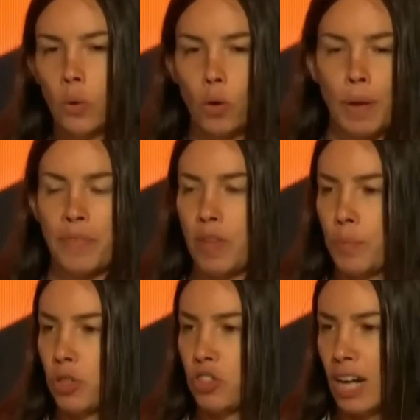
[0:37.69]
or maybe if
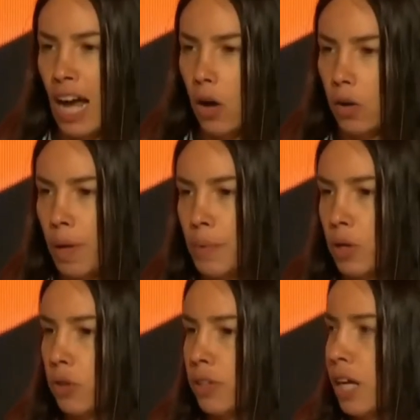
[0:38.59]
they push it out, maybe
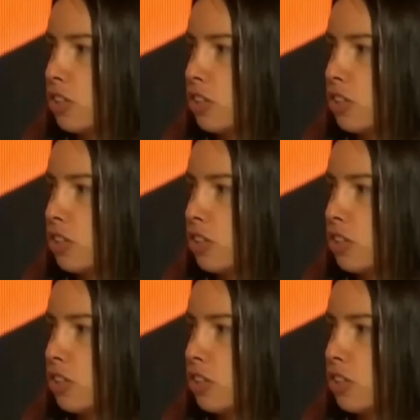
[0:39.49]
early